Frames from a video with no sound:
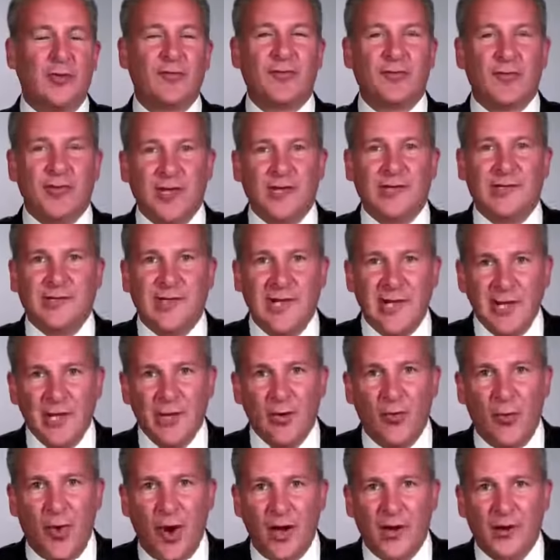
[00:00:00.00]
of 16
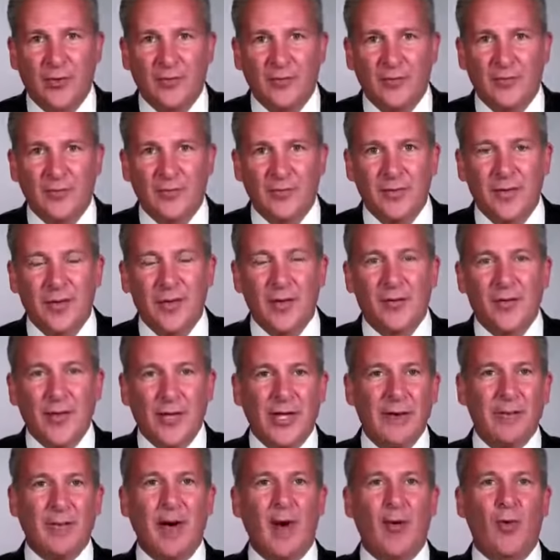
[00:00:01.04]
to 1.
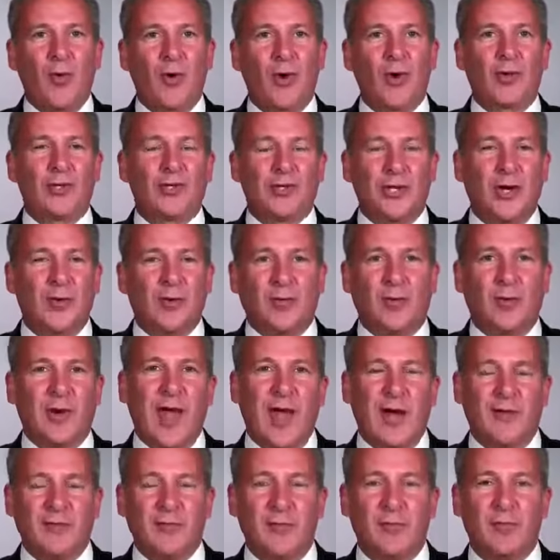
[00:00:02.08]
Think about where silver would
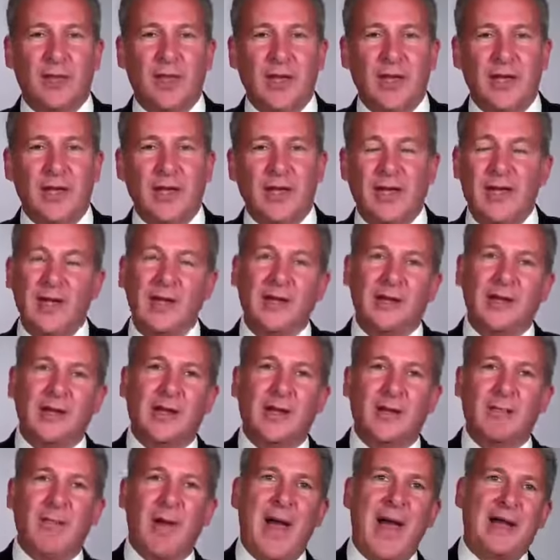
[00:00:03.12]
have to be to
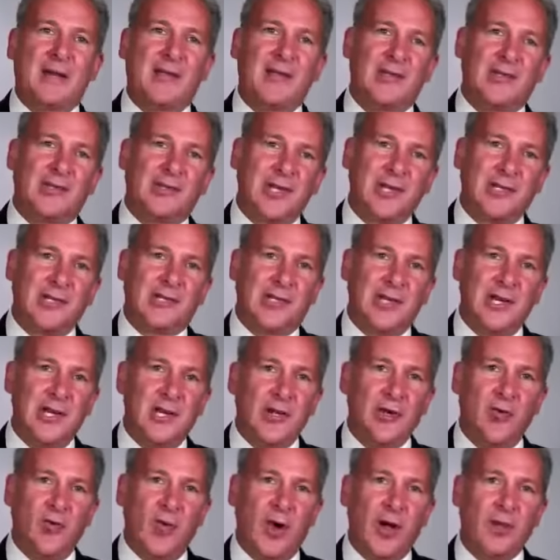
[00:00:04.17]
get back to
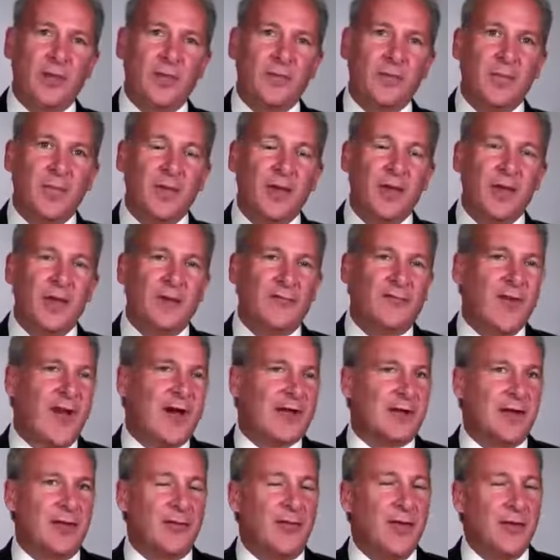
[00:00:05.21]
16 to 1. In
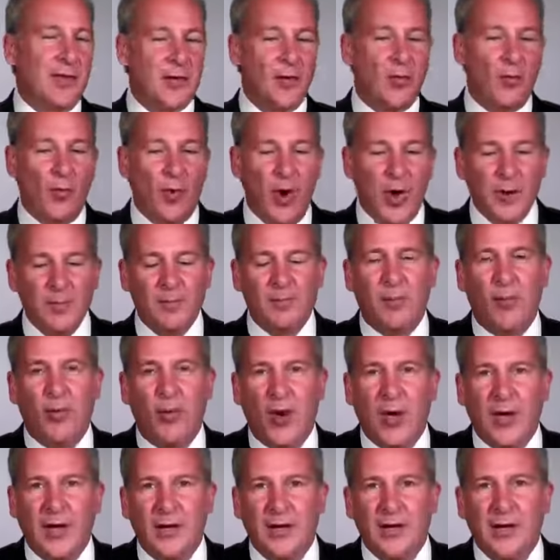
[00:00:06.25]
fact, I think at one
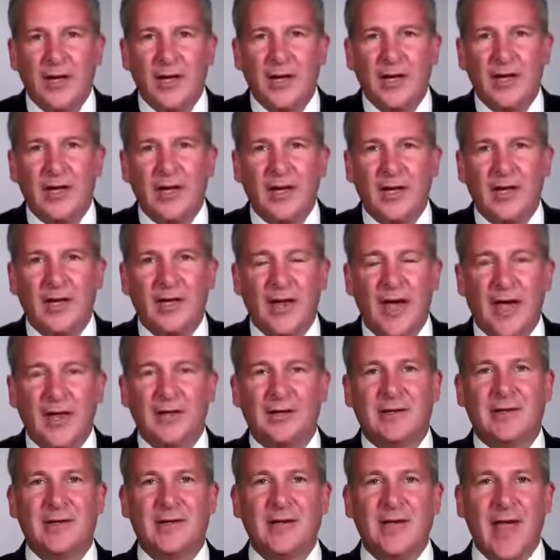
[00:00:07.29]
point in
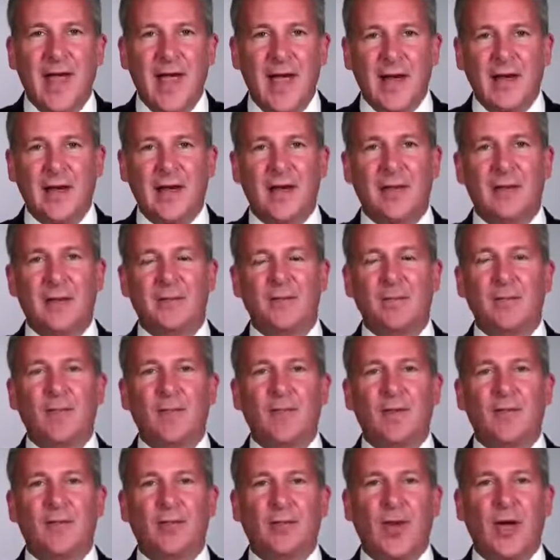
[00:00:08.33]
1980,
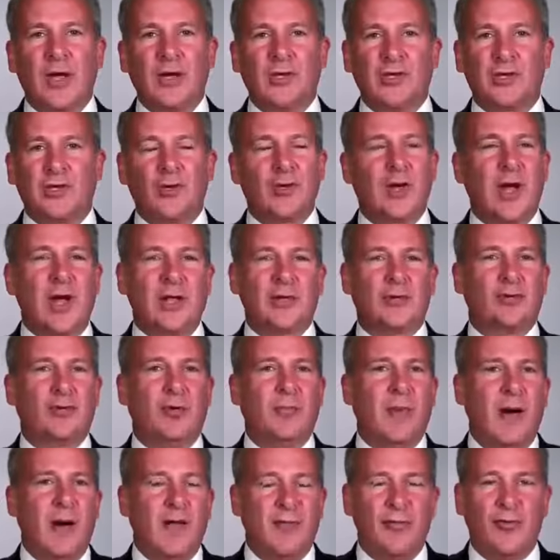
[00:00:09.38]
the ratio got to
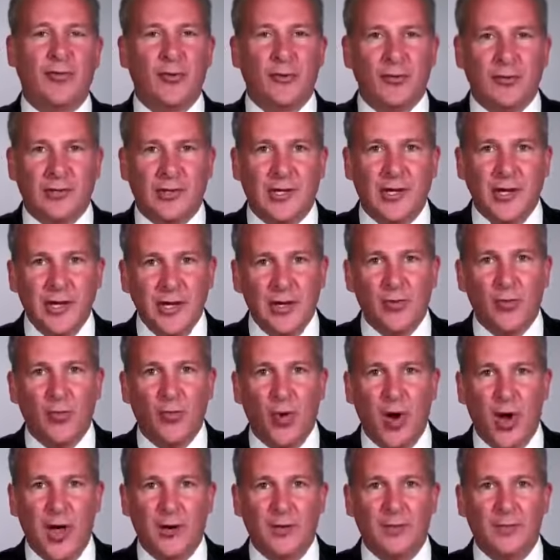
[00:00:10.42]
about 13 to
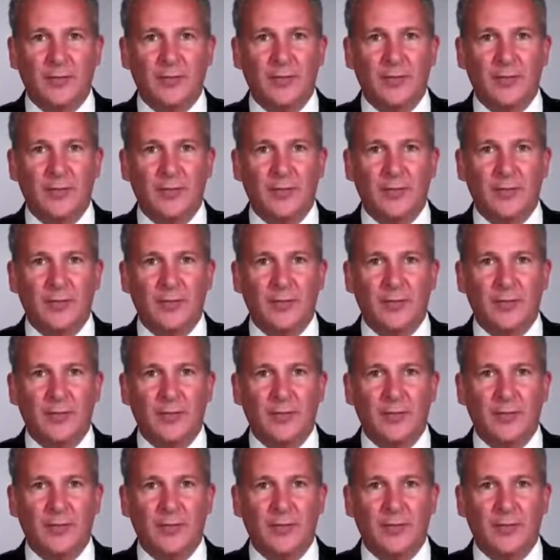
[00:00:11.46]
1.